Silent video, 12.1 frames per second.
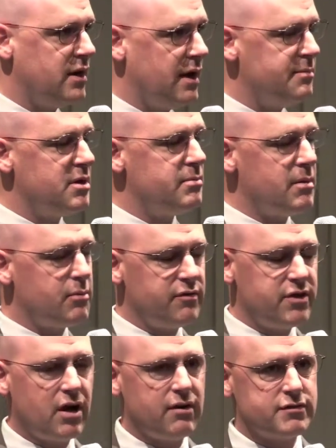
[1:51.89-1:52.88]
I've been a member
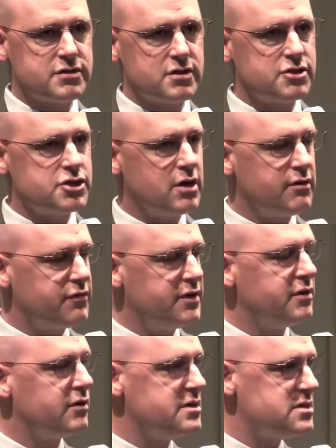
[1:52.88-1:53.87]
of the Office of the Sheriff for
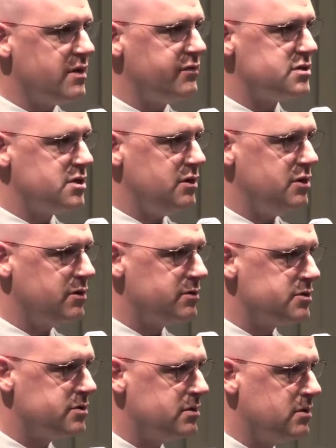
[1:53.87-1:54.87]
nearly 17
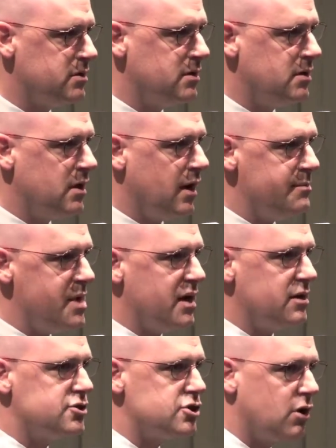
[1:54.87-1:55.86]
years. I
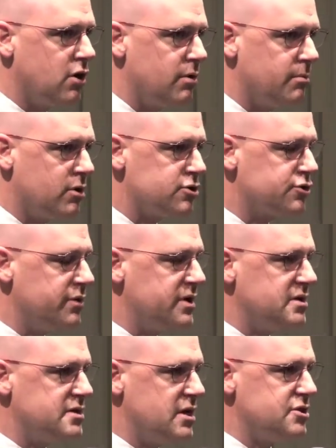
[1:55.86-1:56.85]
manage our Marsh
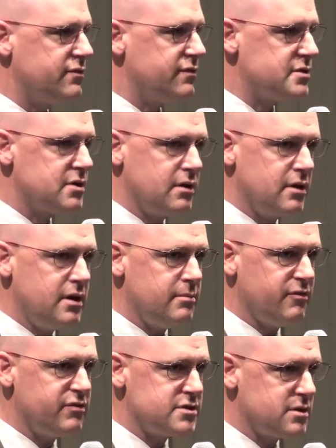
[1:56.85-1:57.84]
Creek Detention Facility.
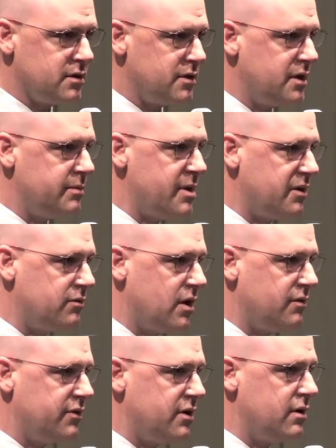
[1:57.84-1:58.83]
I'm a facility commander
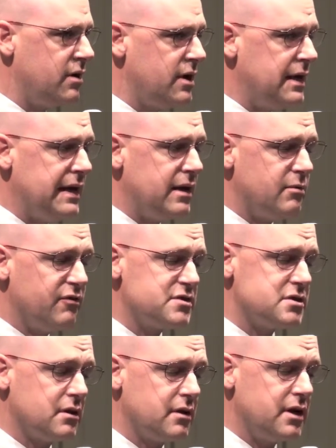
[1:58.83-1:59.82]
out there, and I'm a
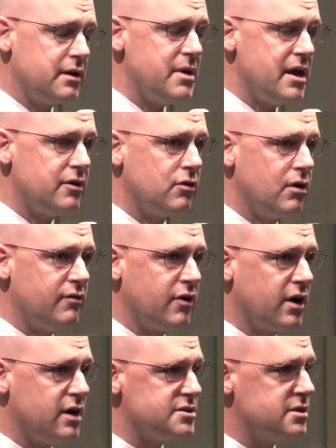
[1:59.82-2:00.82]
facility commander of
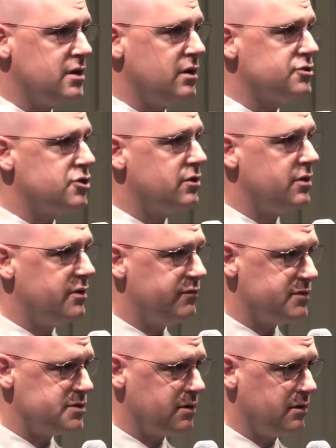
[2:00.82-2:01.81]
our Custody
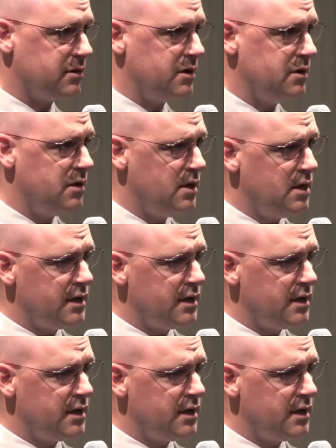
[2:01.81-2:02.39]
Alternative Facility.